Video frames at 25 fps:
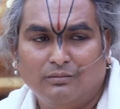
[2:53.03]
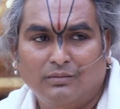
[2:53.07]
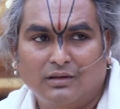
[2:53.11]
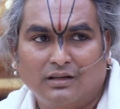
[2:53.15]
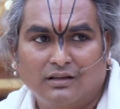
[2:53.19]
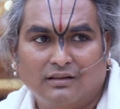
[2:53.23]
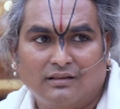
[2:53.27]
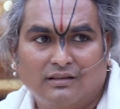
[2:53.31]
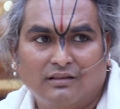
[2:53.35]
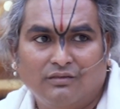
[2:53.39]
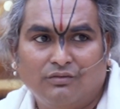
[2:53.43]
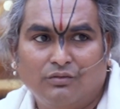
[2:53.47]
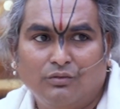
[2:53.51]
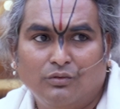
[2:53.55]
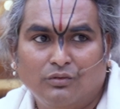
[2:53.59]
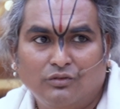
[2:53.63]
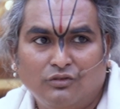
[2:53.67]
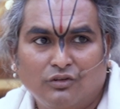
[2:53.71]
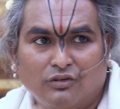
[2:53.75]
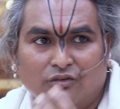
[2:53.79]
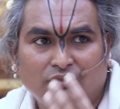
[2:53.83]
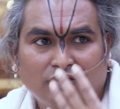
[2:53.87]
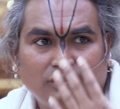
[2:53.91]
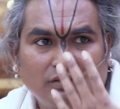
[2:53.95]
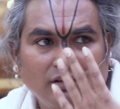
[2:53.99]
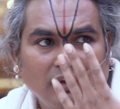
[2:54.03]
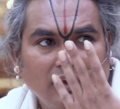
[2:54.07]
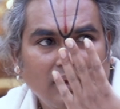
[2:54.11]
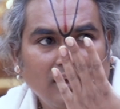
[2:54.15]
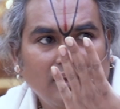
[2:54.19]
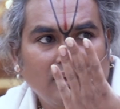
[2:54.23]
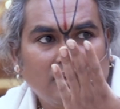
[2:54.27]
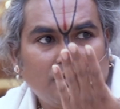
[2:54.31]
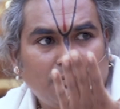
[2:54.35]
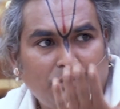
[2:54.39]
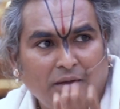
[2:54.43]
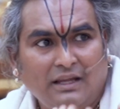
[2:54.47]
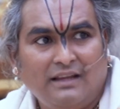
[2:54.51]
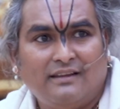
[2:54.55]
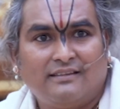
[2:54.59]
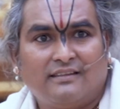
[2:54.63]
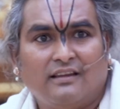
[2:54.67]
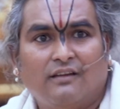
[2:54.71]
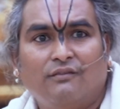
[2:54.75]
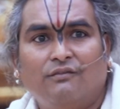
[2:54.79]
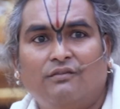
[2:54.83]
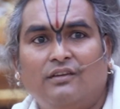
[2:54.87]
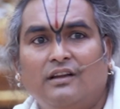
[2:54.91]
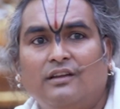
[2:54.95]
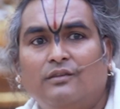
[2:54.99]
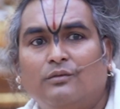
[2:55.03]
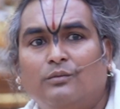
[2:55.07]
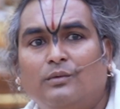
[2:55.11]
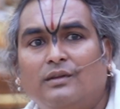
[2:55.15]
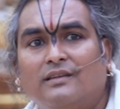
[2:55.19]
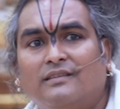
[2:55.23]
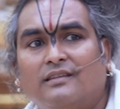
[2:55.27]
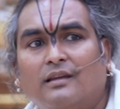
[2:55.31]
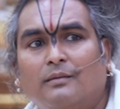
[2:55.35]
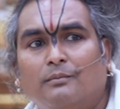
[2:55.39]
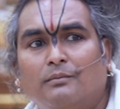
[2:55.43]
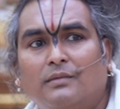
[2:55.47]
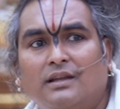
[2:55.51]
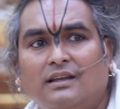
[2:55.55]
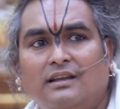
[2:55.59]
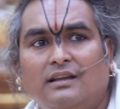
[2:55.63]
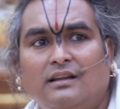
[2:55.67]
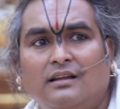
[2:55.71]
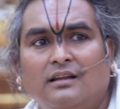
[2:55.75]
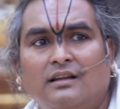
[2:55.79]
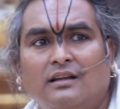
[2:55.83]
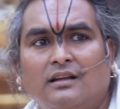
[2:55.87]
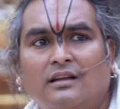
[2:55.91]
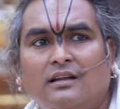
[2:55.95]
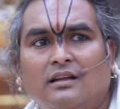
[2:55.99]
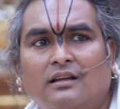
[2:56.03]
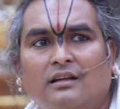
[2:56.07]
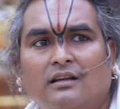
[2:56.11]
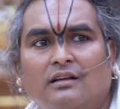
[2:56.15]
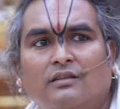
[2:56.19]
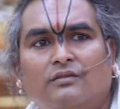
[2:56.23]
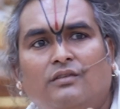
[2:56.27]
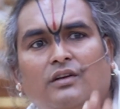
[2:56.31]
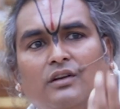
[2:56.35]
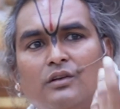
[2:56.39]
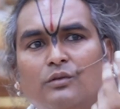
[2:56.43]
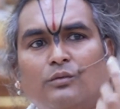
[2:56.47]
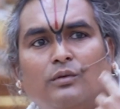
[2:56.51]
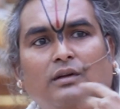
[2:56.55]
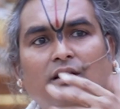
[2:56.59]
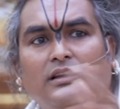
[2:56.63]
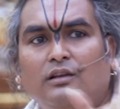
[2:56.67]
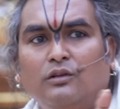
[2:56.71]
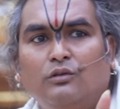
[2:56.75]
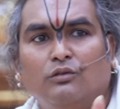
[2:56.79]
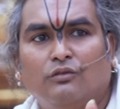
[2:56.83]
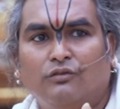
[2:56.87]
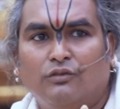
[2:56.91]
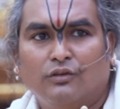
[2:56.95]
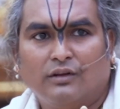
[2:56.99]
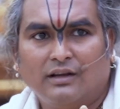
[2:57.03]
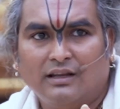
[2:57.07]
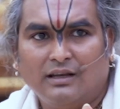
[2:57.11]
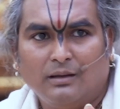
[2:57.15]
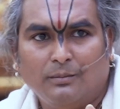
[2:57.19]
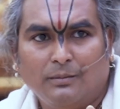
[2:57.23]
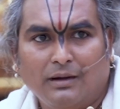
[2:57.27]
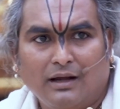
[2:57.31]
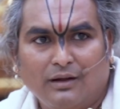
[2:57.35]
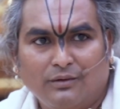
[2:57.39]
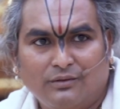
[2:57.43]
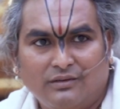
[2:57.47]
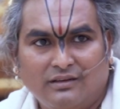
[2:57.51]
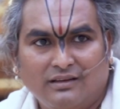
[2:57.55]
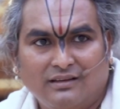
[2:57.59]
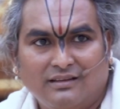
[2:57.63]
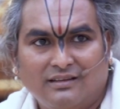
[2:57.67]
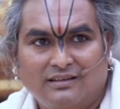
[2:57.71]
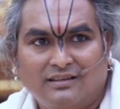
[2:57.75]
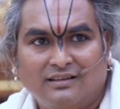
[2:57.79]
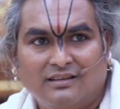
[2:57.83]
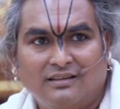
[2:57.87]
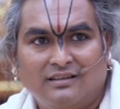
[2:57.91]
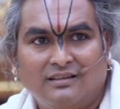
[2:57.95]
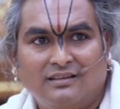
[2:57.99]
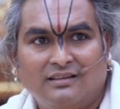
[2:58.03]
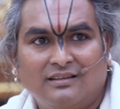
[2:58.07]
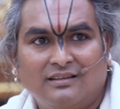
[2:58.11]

Because if you just speak something with somebody, very quickly you forget about it.